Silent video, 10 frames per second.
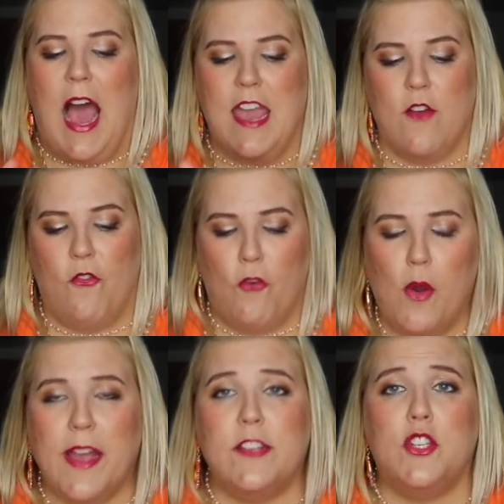I
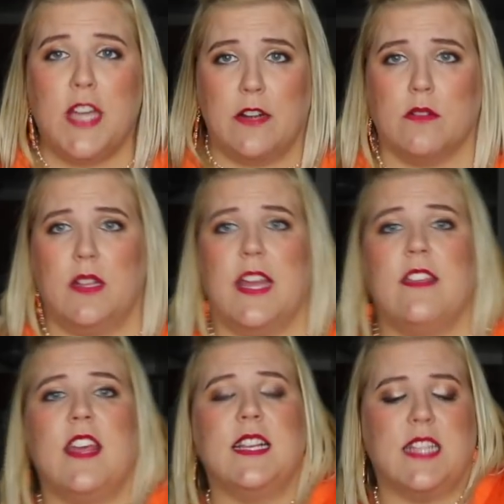avoid generally
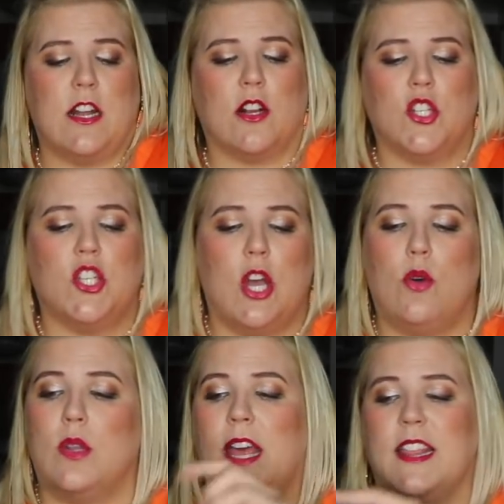things that are
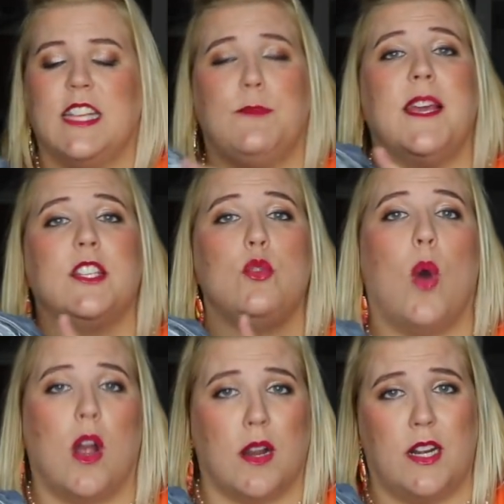sewn like this because you
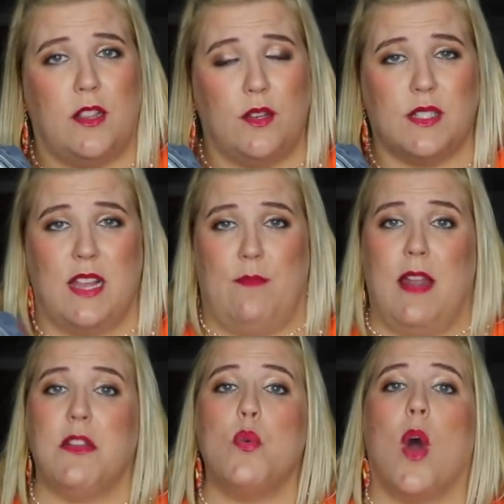are gonna lose them.
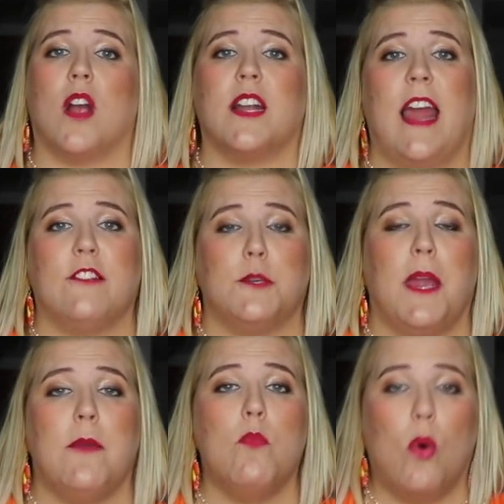Now you are gonna have to
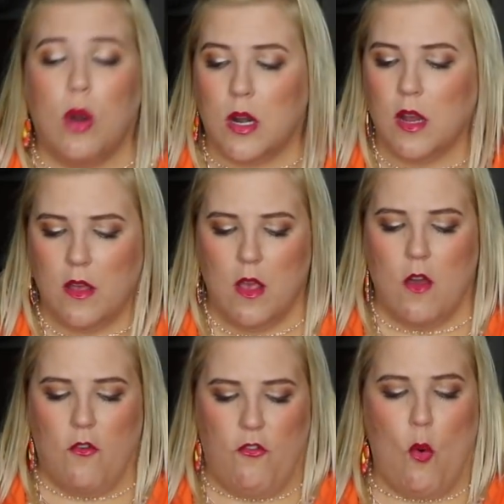pay more
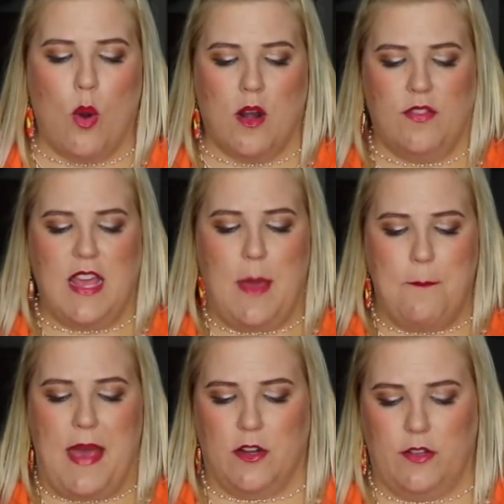for the
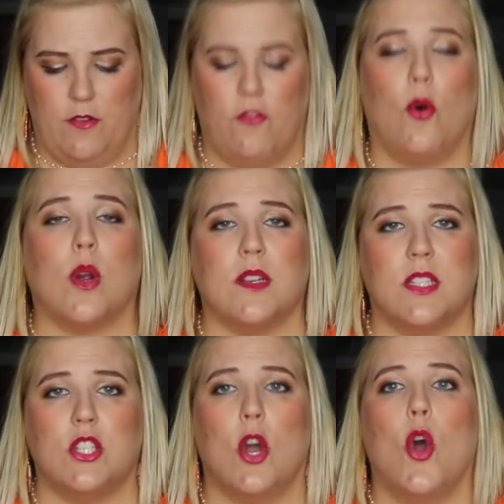metal enforced